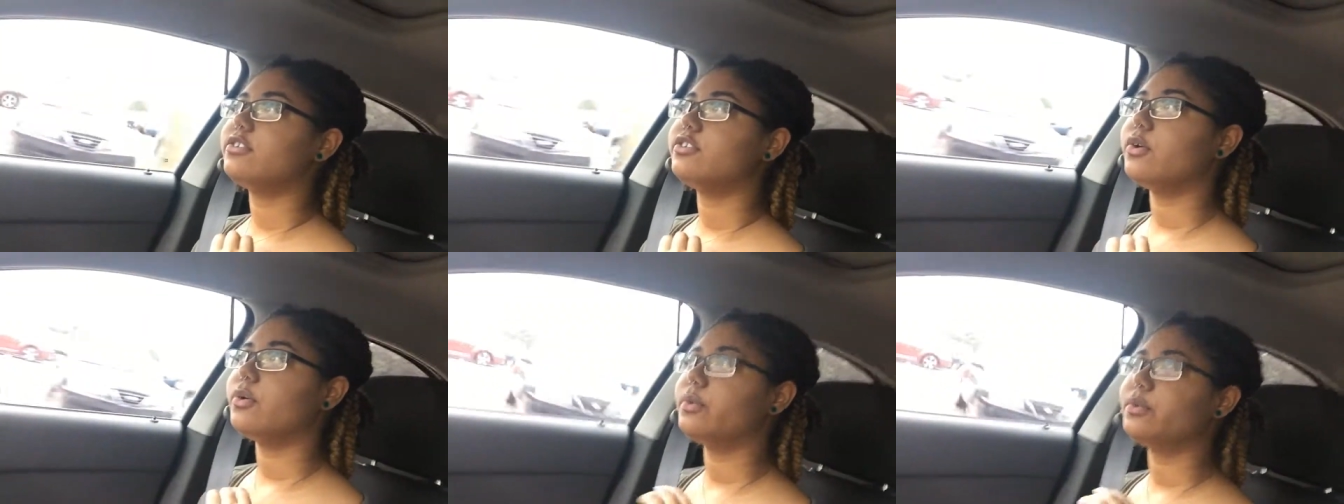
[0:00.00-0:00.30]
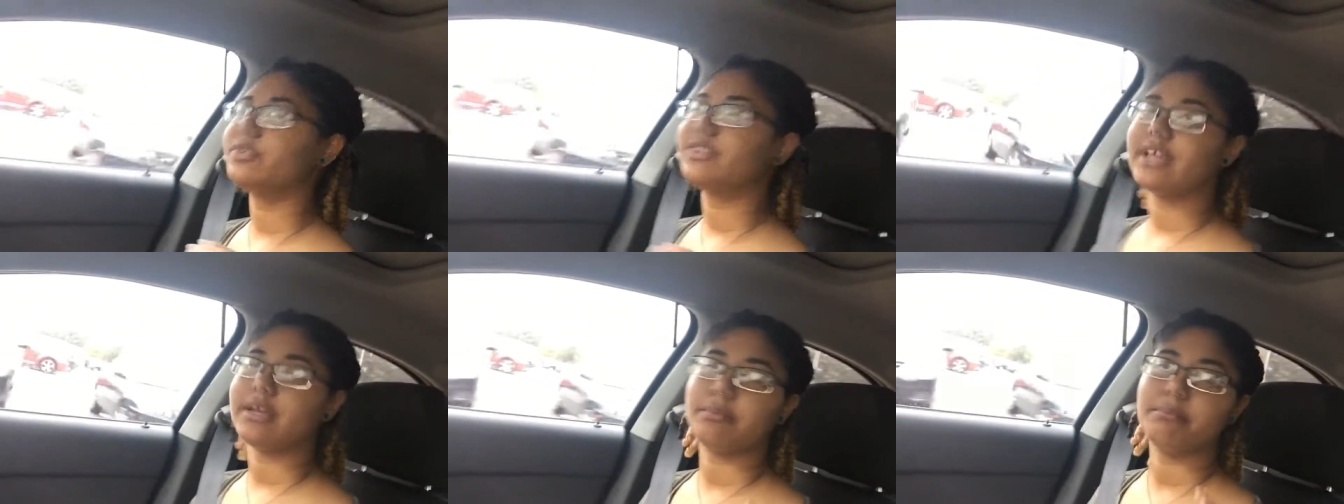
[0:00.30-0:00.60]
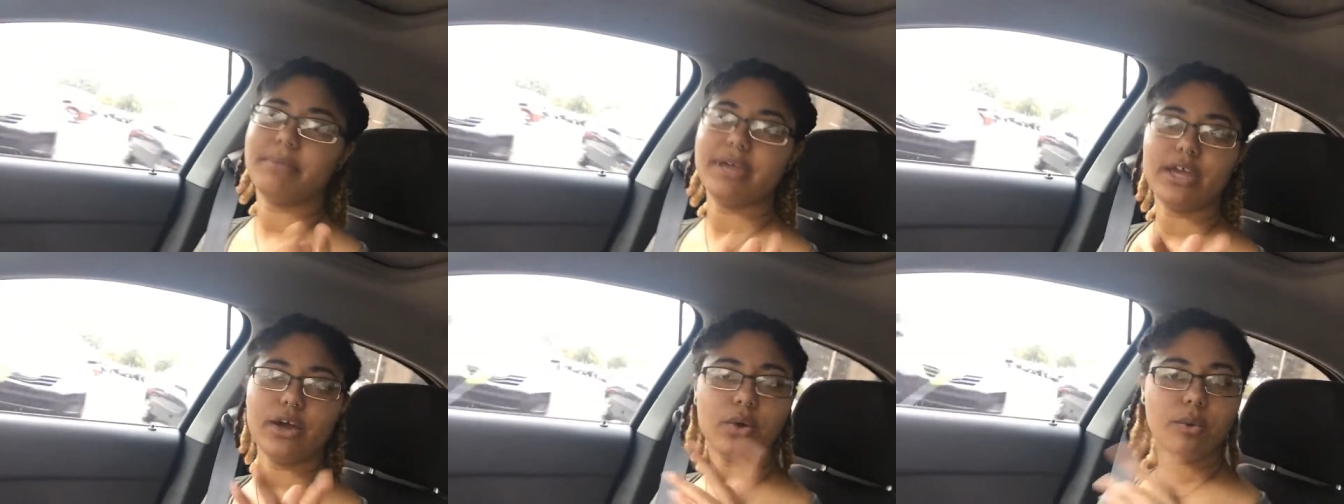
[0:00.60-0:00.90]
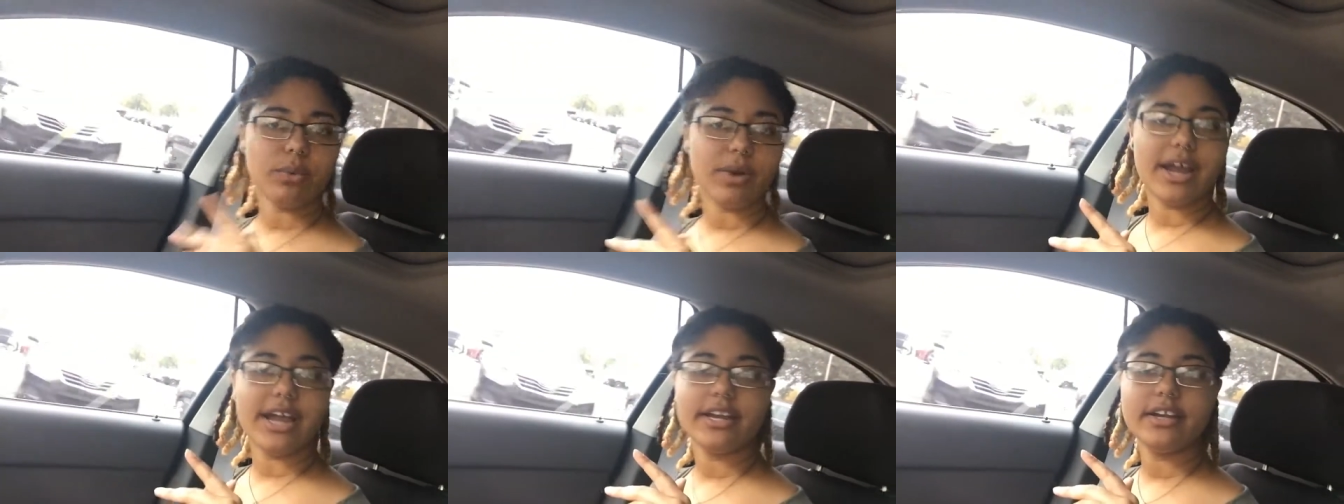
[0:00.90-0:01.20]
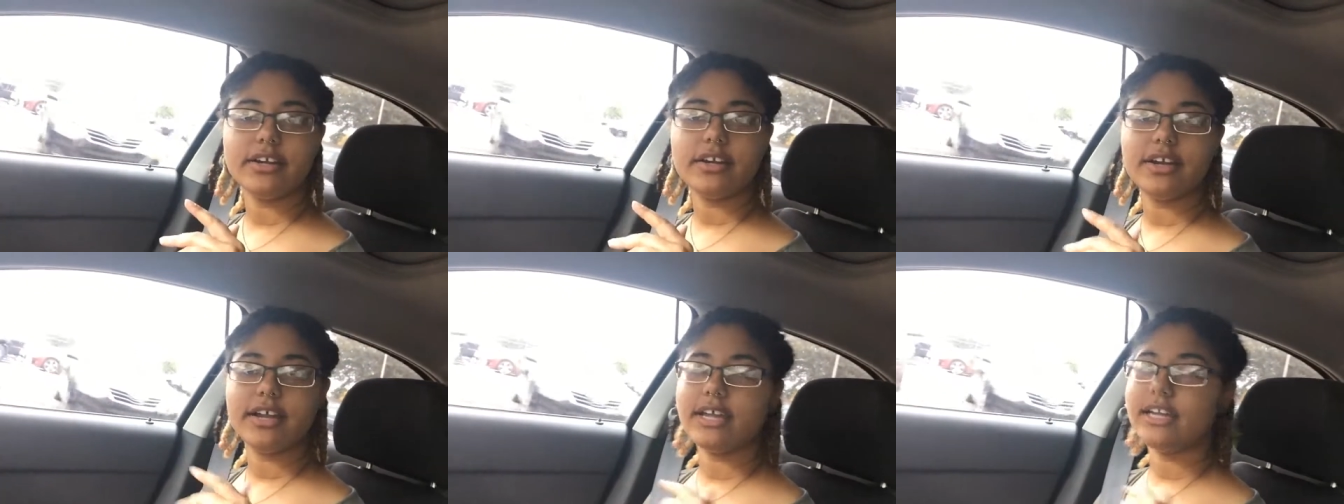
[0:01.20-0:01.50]
So it was like male
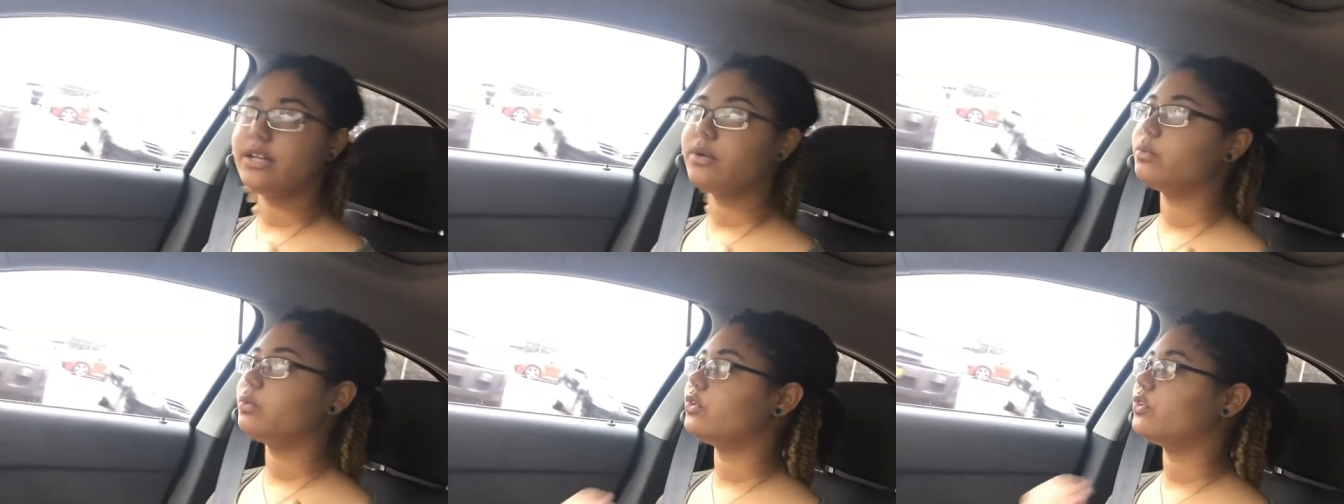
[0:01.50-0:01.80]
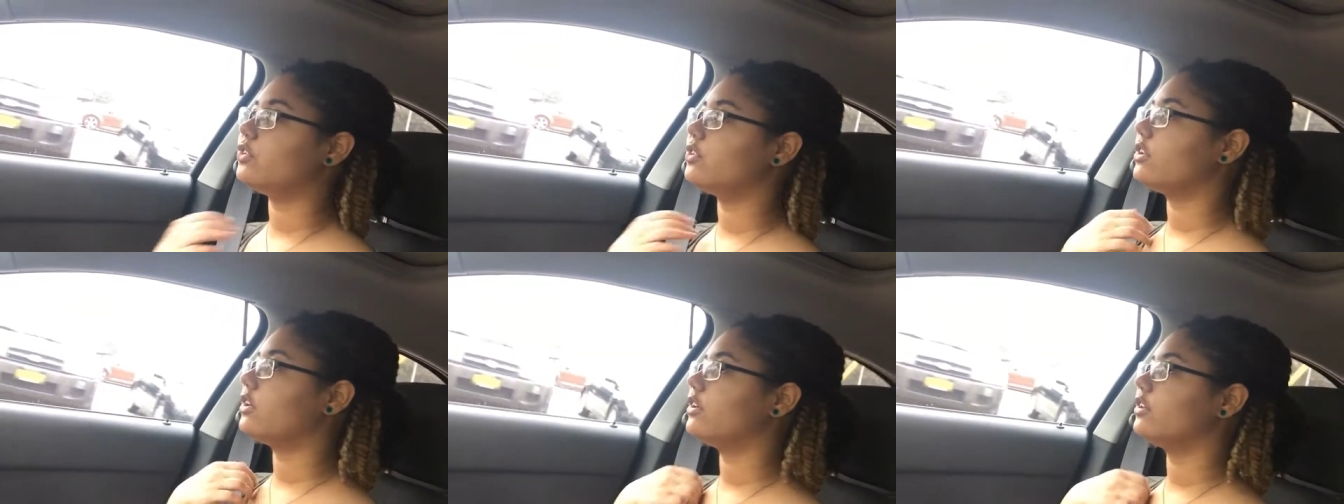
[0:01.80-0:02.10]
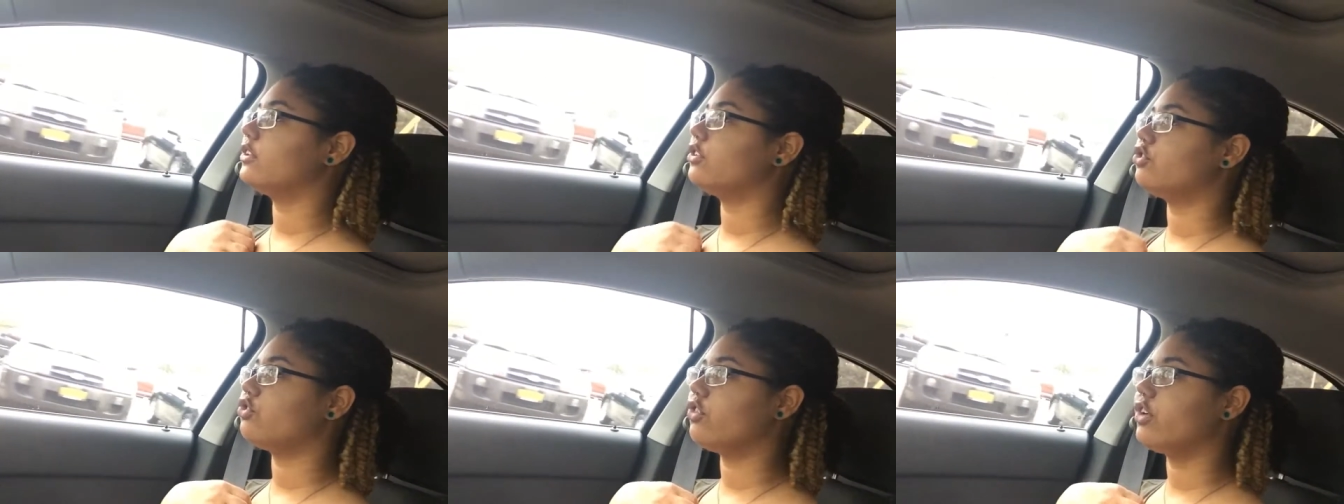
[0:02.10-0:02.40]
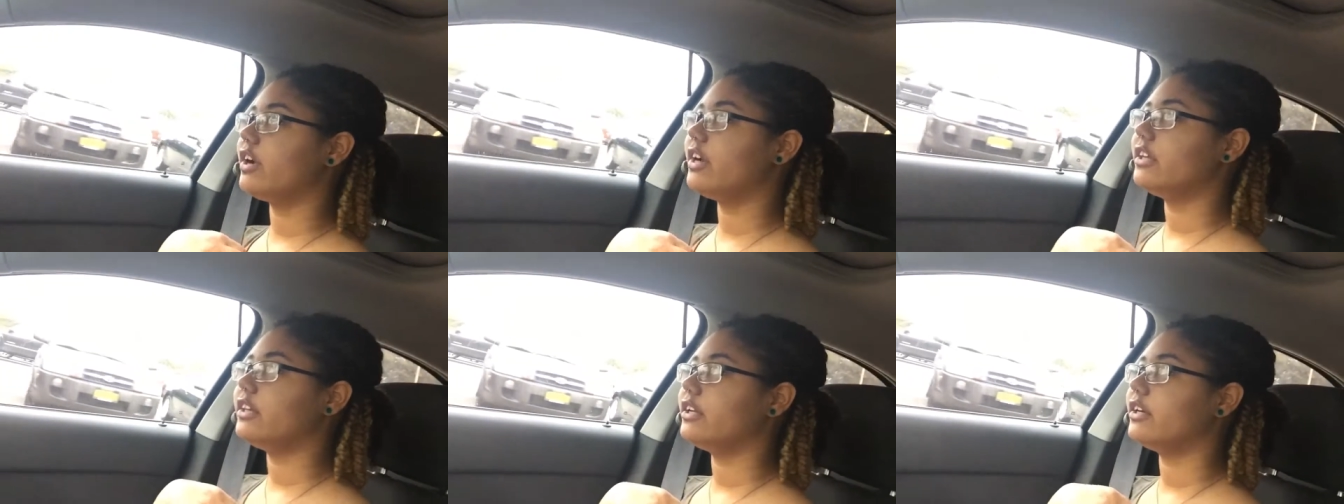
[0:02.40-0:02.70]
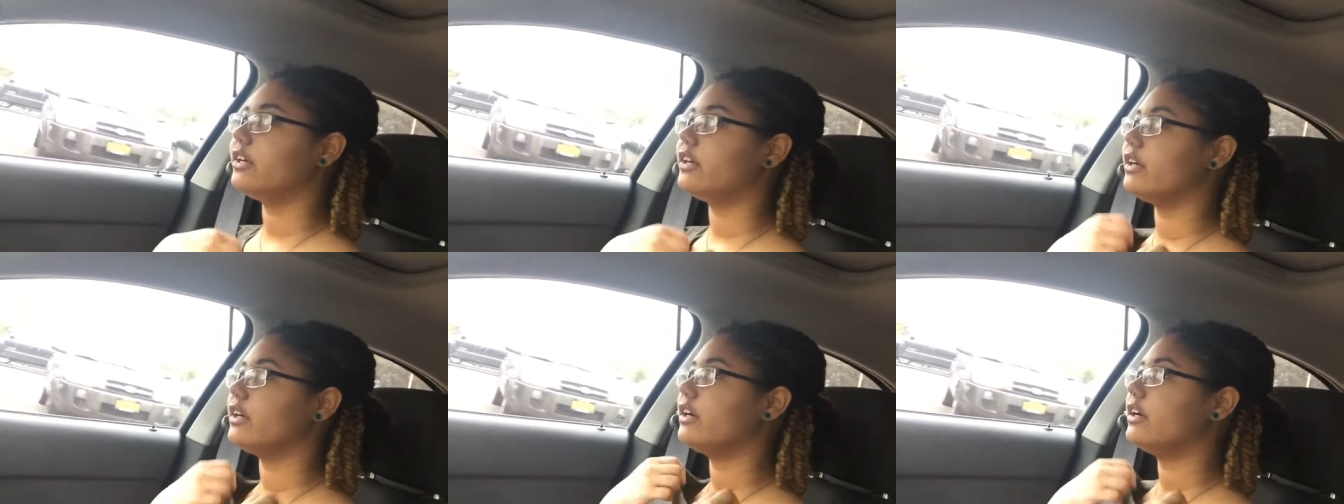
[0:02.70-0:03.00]
Ryder, and it was uh, the
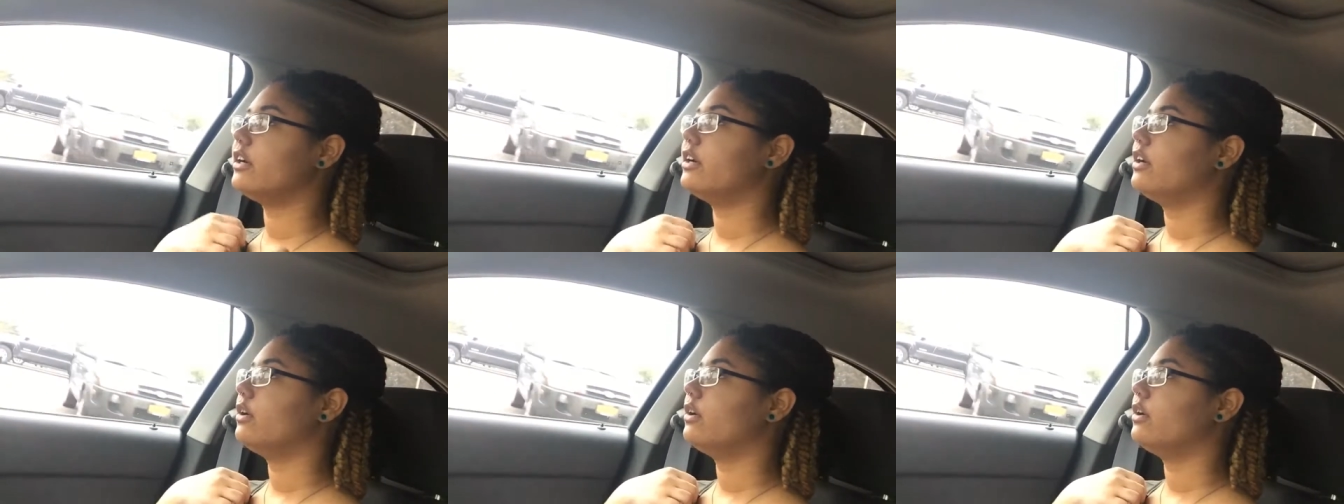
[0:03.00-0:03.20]
trailer.